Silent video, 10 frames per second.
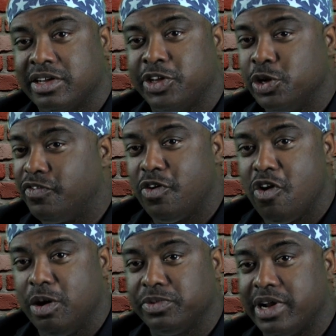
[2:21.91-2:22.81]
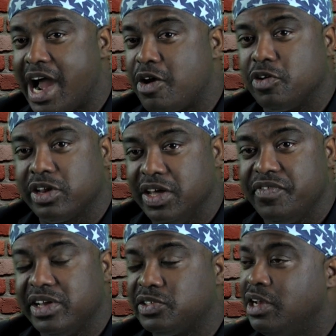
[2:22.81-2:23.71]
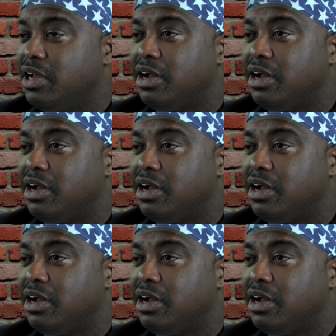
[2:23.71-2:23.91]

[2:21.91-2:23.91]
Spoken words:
cuneiform to the hieroglyphics,